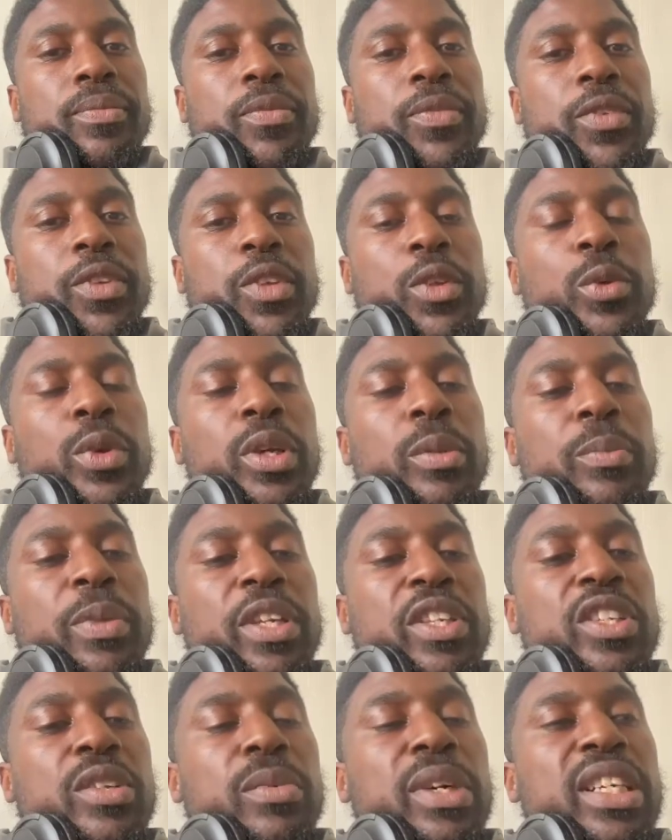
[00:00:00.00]
you
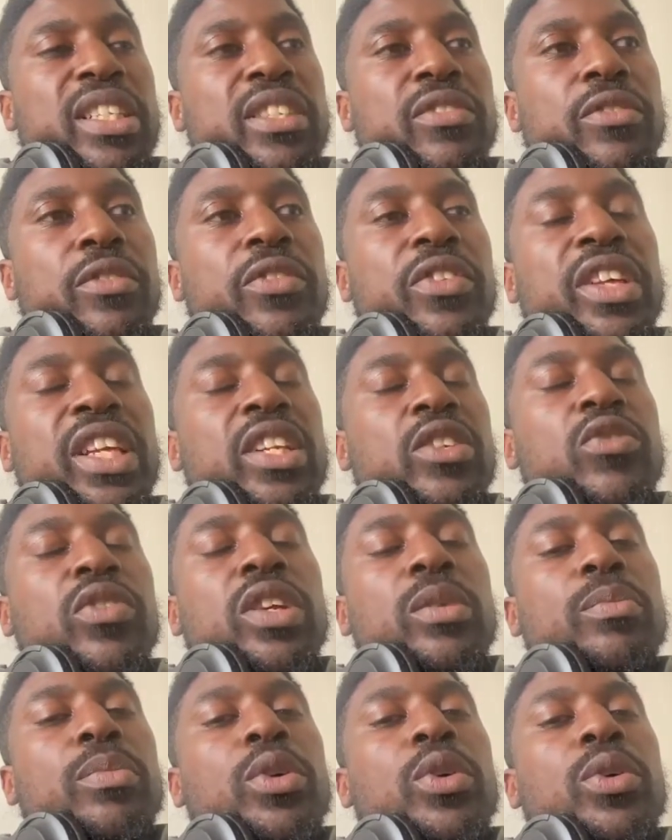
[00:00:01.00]
epitomise everything that's red
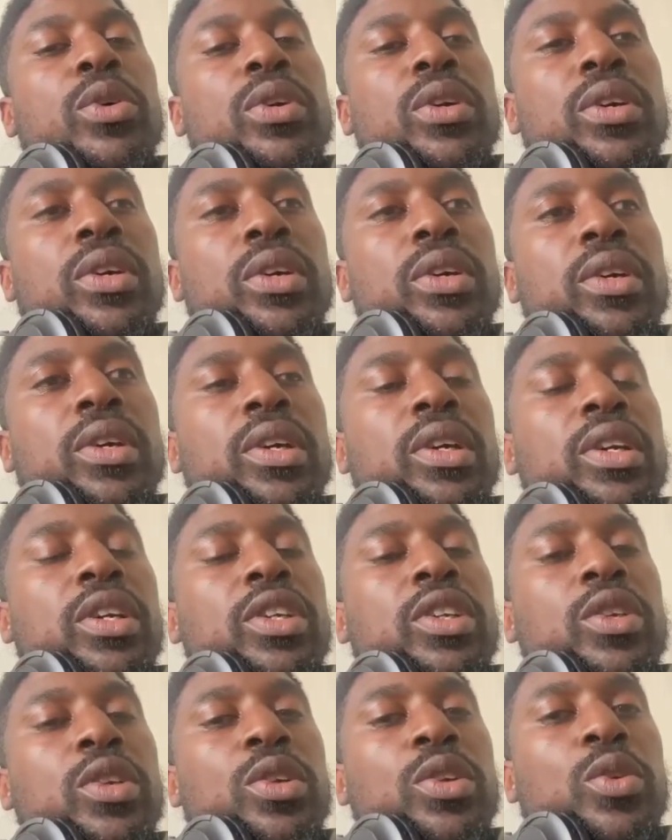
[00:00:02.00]
and blue.
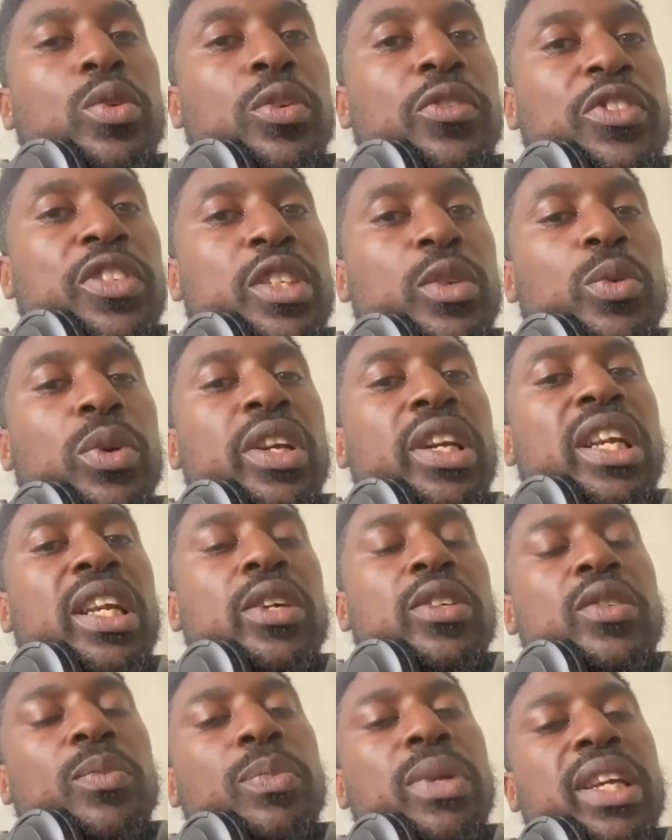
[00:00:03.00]
You obviously weren't allowed
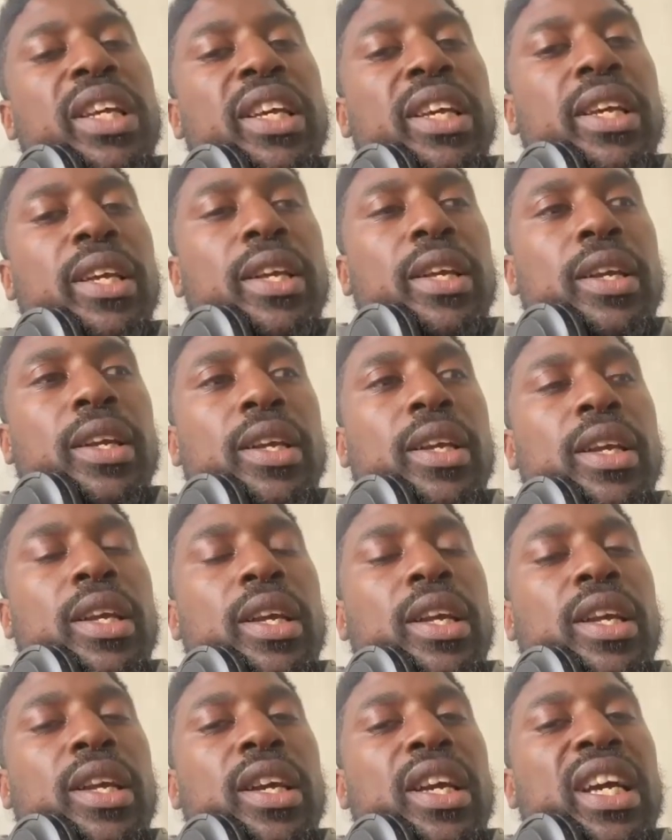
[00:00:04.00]
to play,
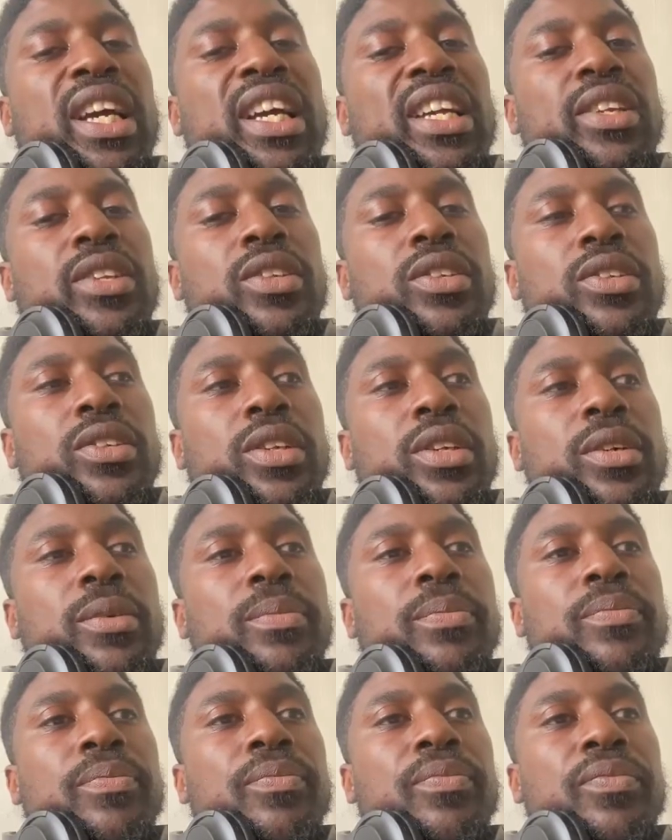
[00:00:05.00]
and
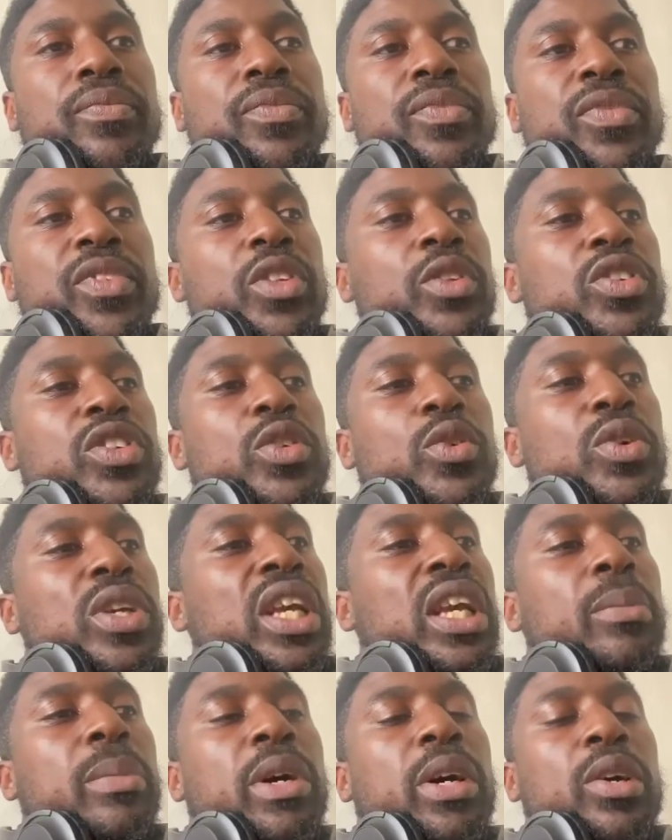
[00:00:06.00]
you still
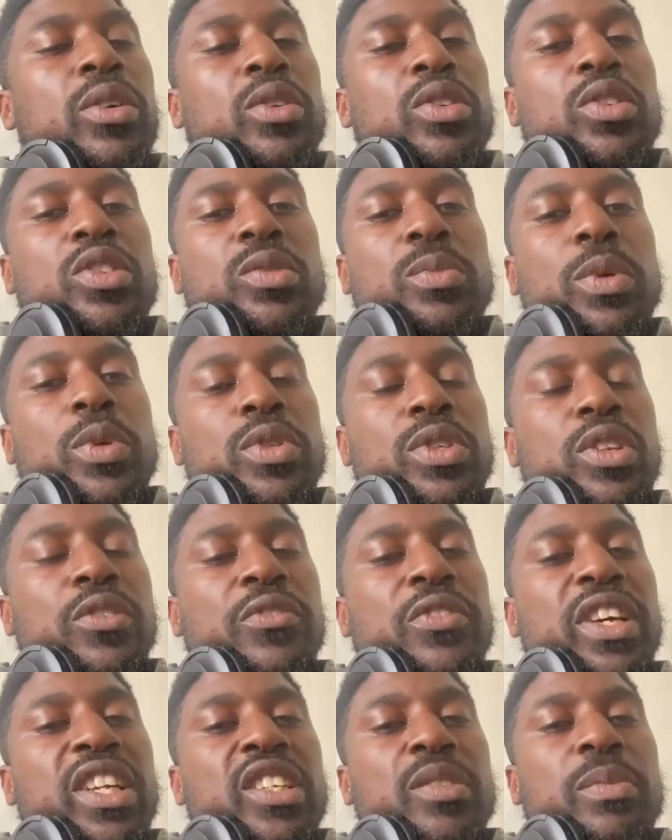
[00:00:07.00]
came out and spoke to the
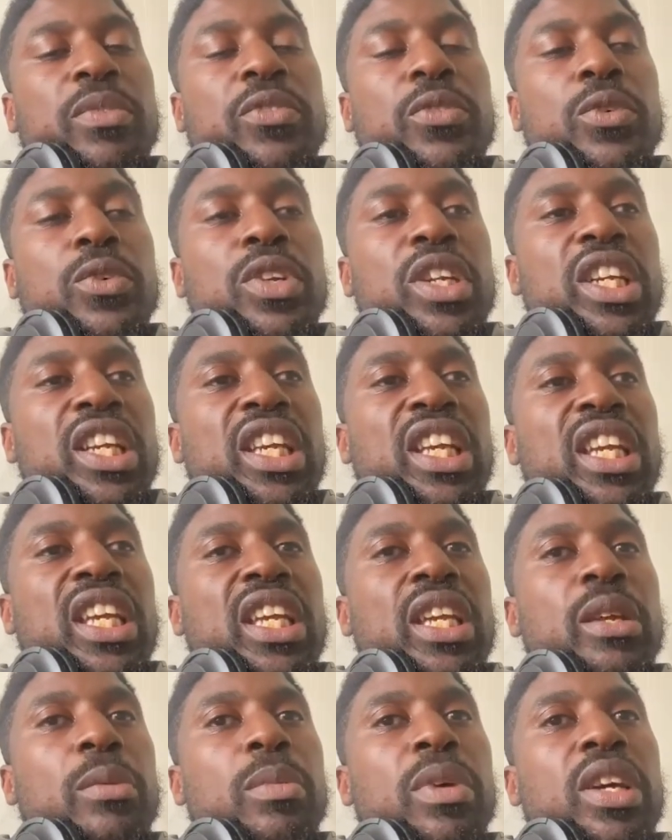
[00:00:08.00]
fans before the
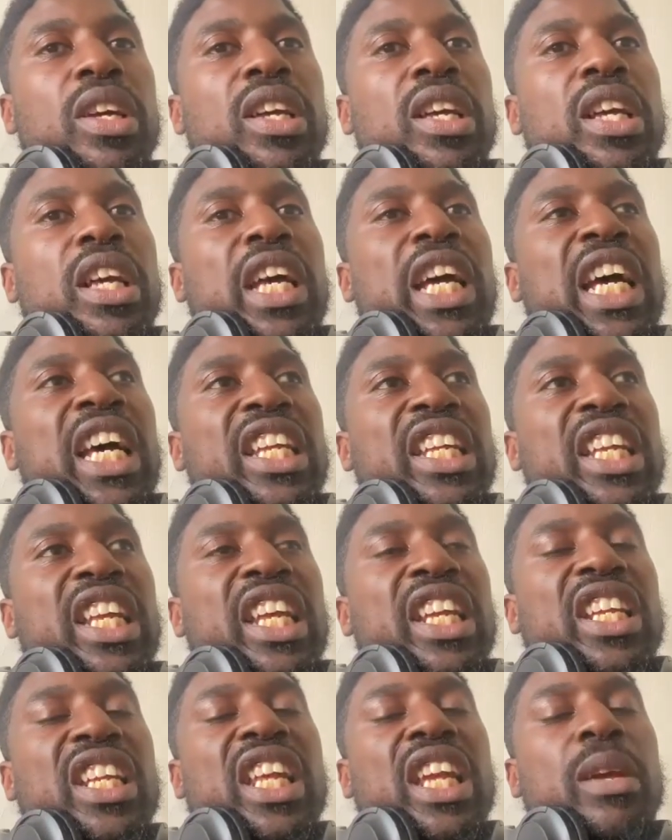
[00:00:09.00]
game. At the
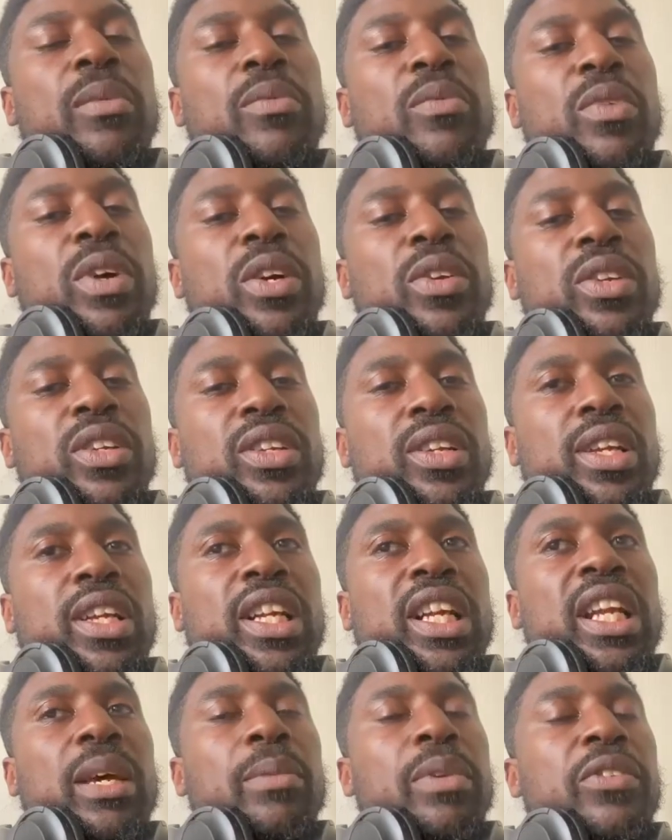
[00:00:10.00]
end, came around,
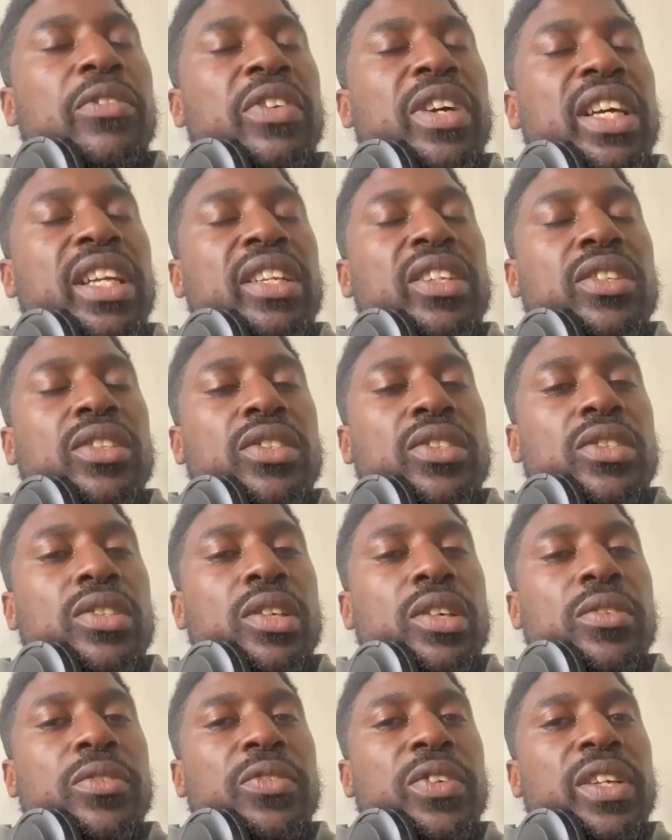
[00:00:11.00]
clapped the fans and
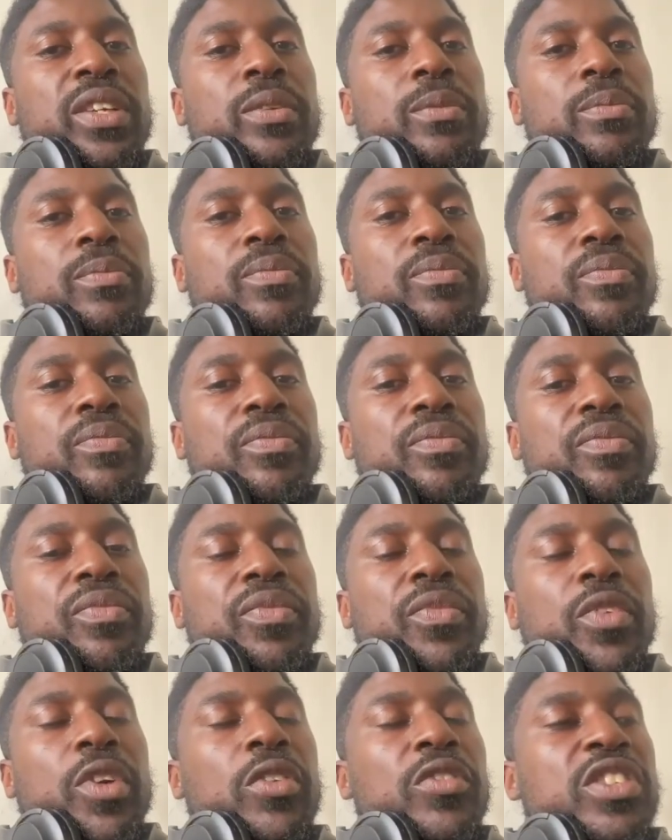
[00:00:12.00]
stuff.
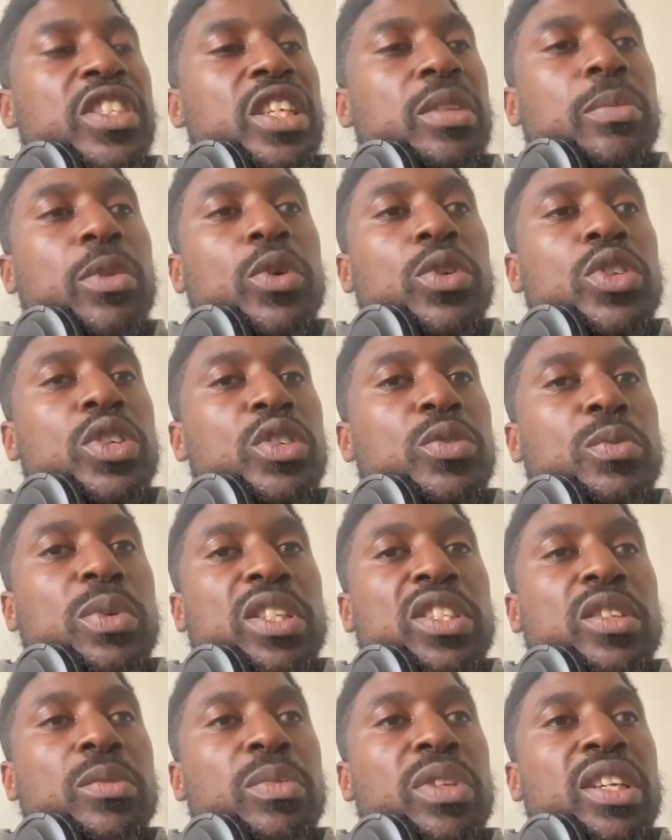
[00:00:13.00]
Obviously, emotions
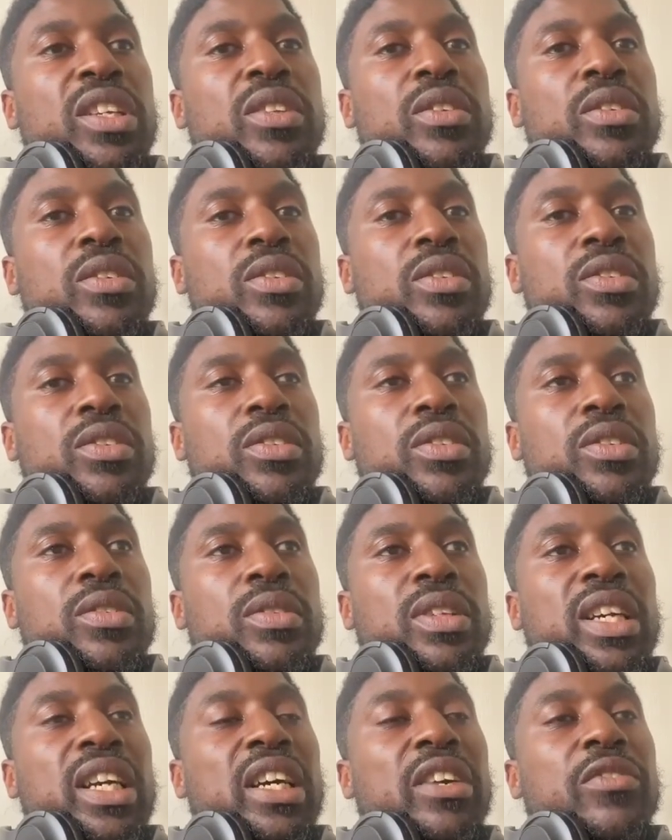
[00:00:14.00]
must have been
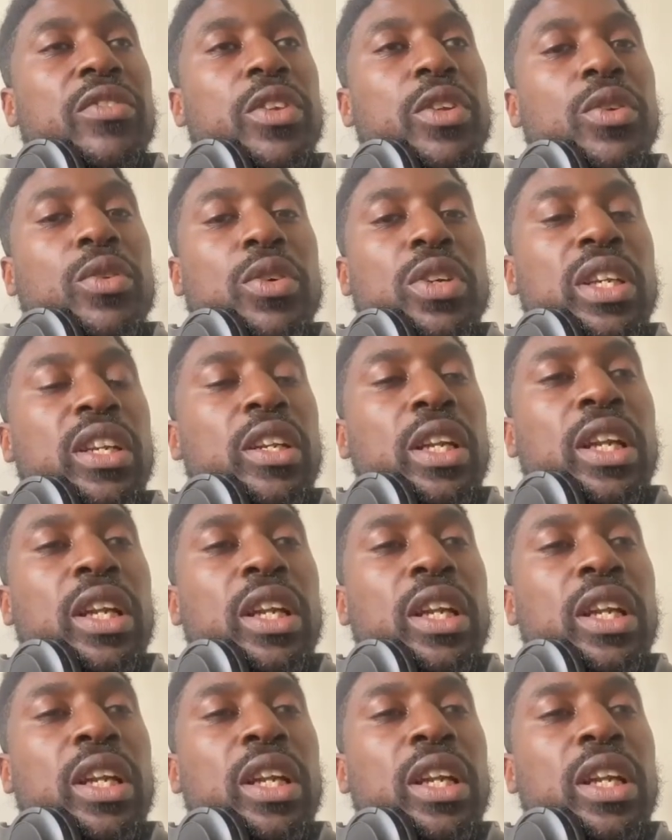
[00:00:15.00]
high for you, because